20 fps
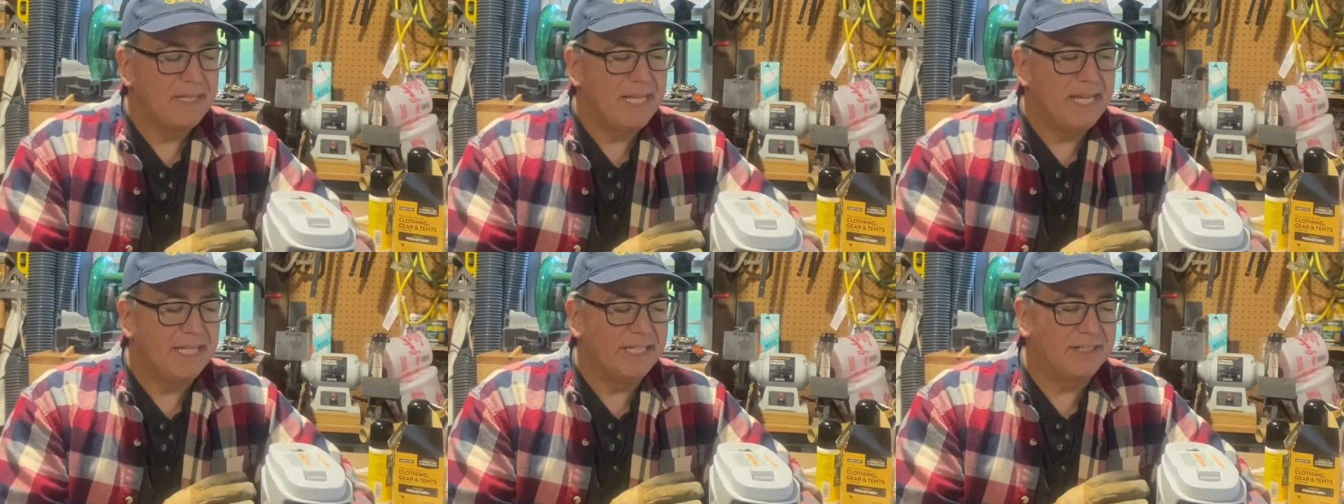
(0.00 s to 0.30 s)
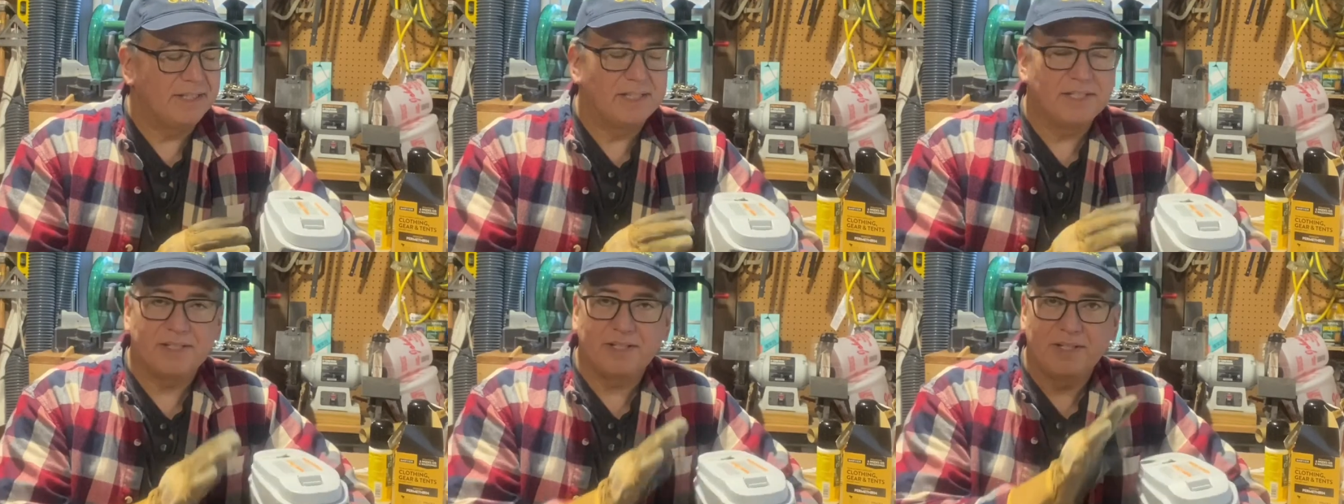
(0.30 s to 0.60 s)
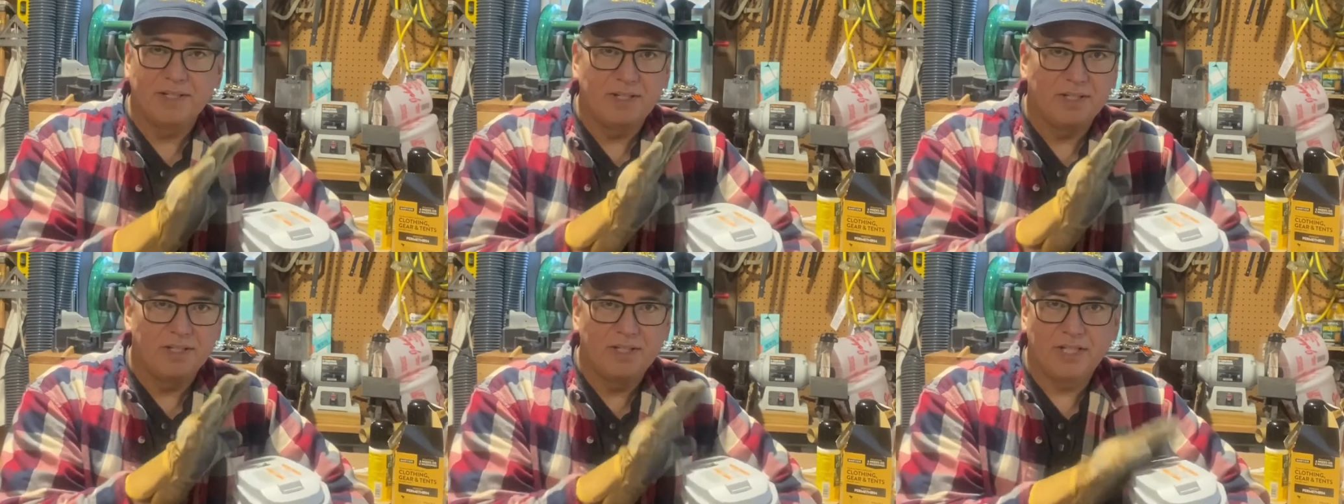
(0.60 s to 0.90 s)

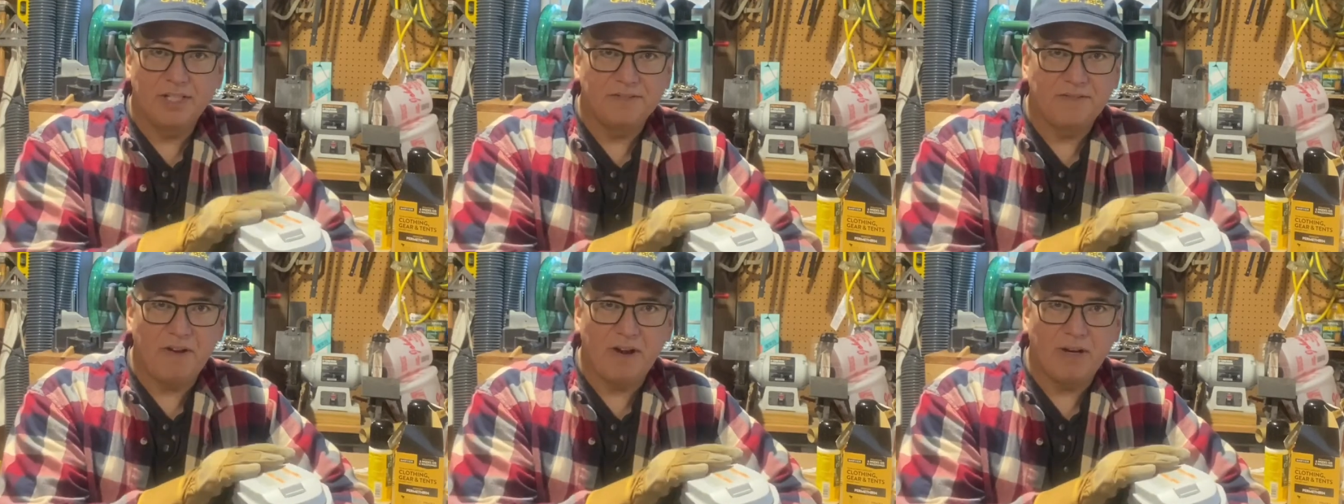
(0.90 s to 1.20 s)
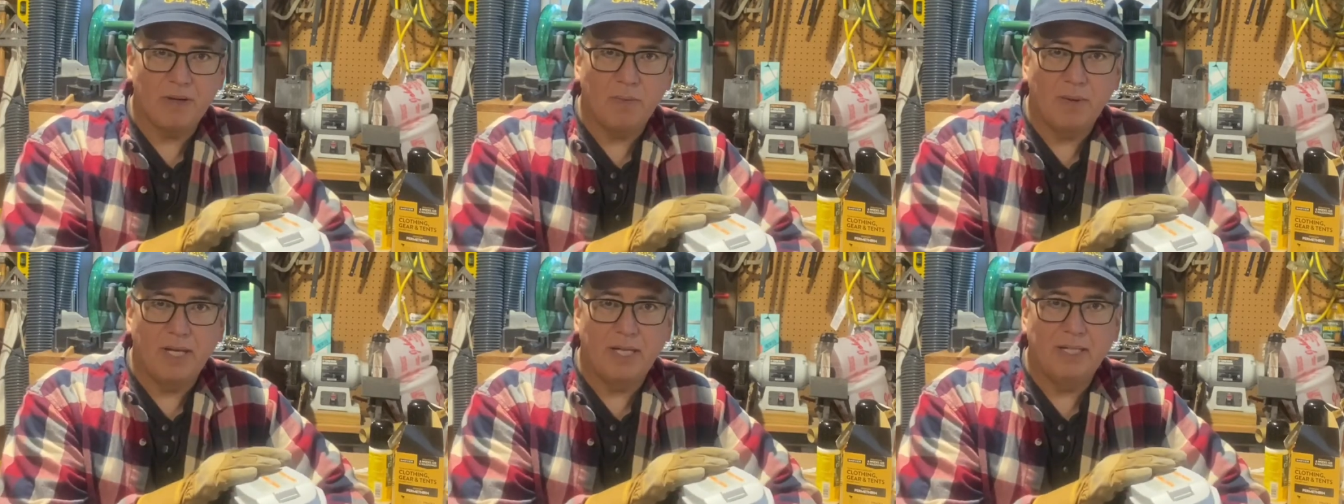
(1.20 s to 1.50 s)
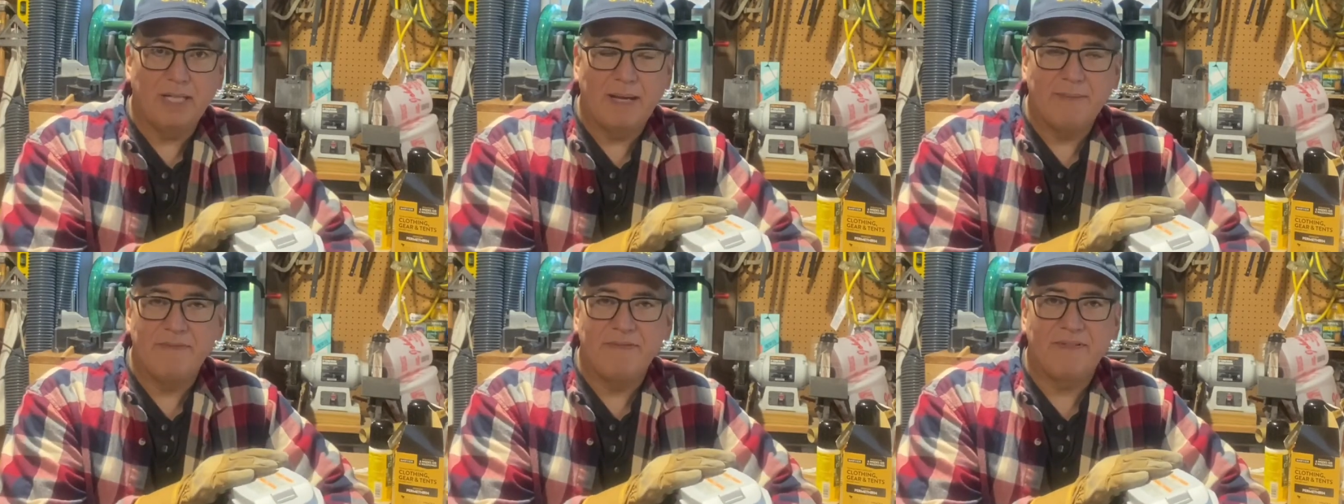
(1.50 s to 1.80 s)
It does very
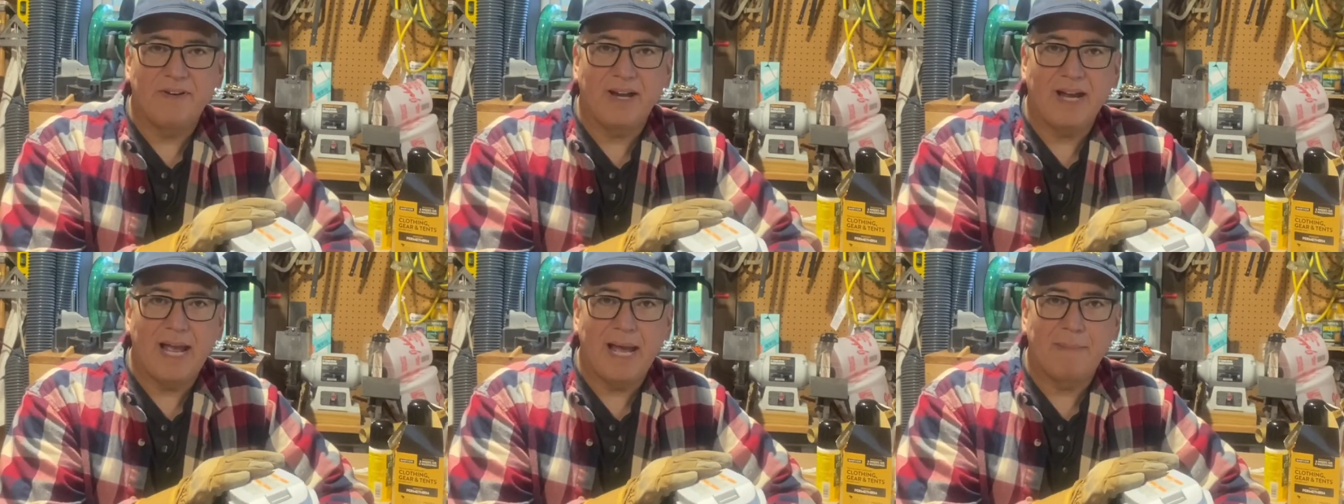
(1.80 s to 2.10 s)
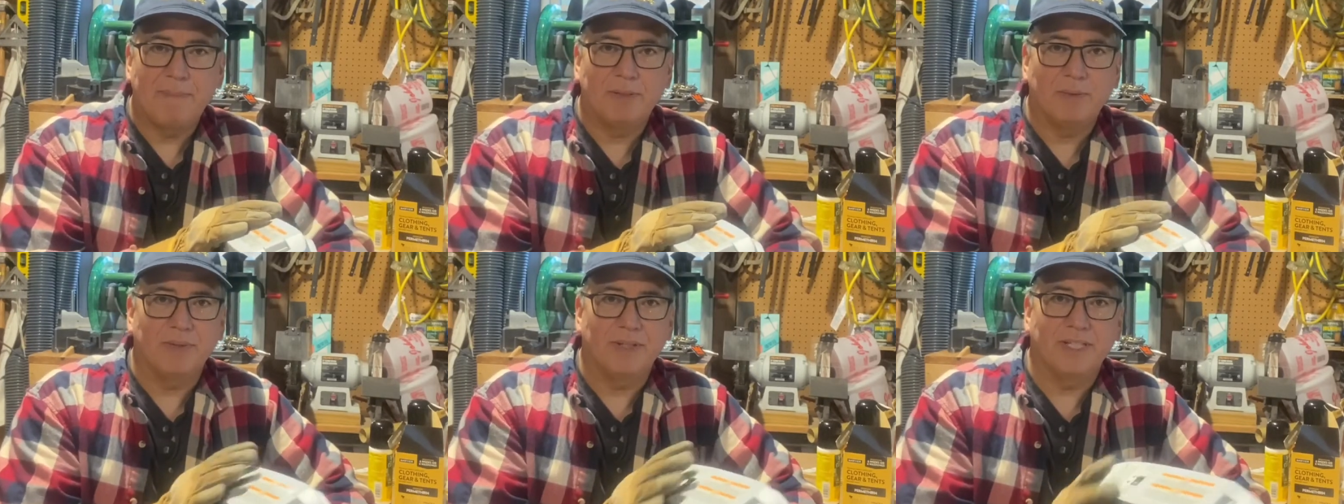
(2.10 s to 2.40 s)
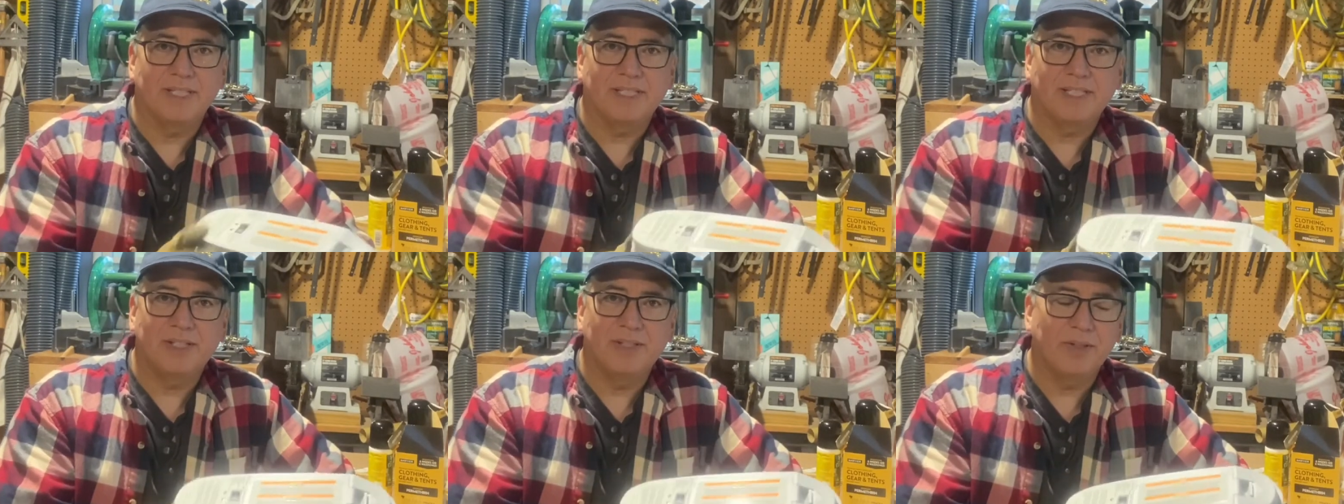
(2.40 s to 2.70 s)
well. I've been very happy with it.
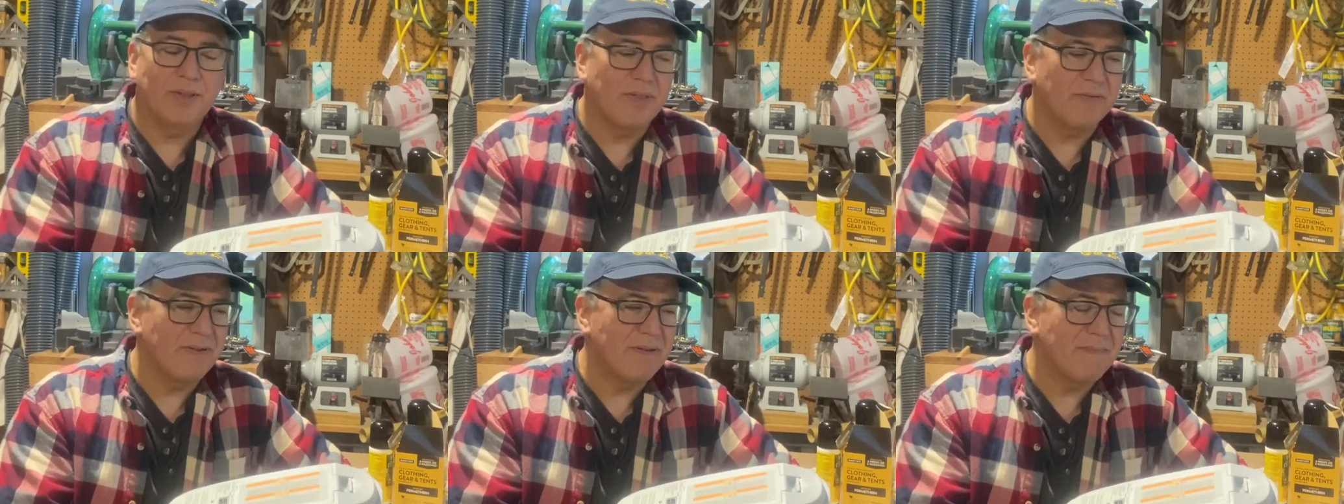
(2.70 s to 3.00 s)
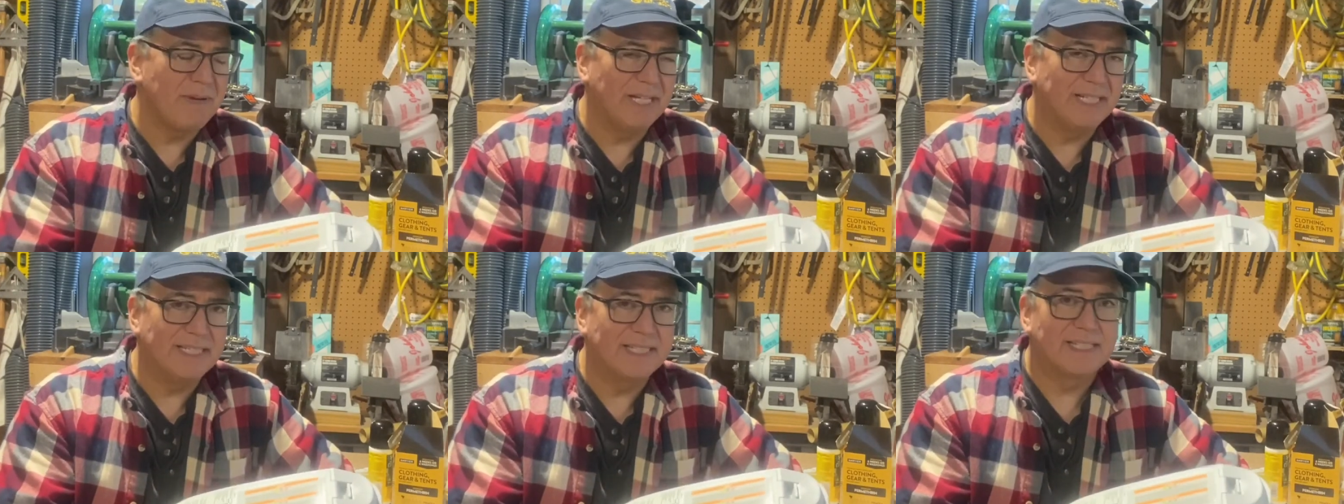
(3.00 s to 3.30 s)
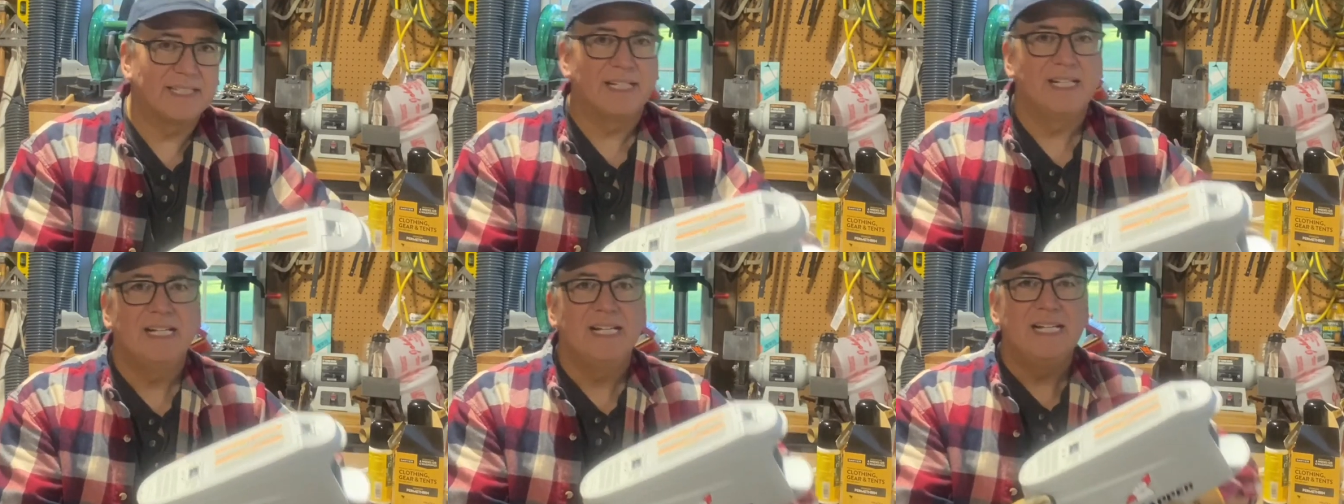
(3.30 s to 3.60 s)
It's killed 3
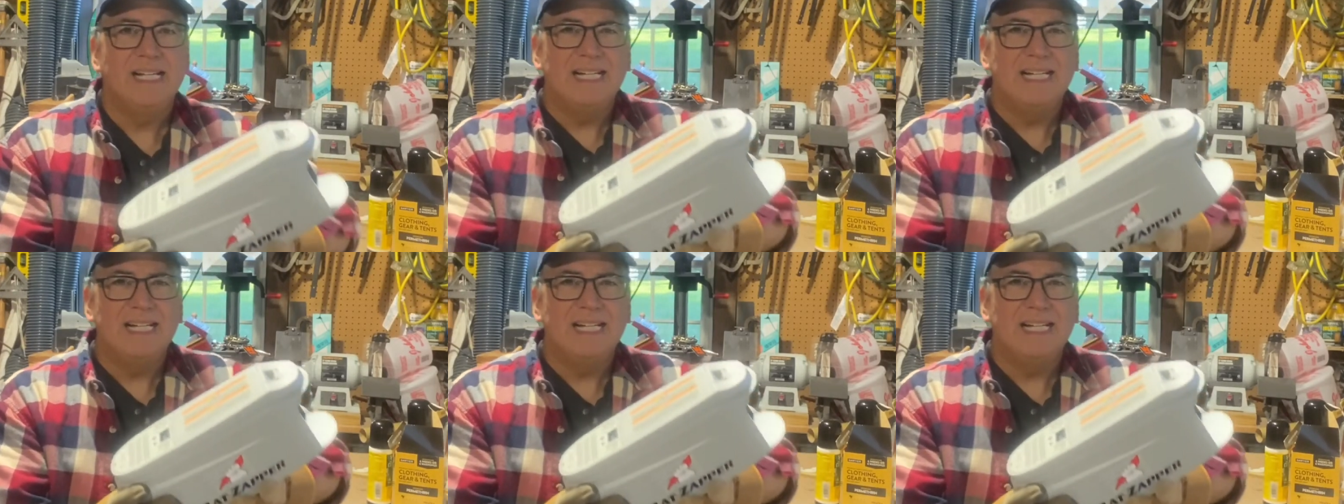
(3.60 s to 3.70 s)
mice.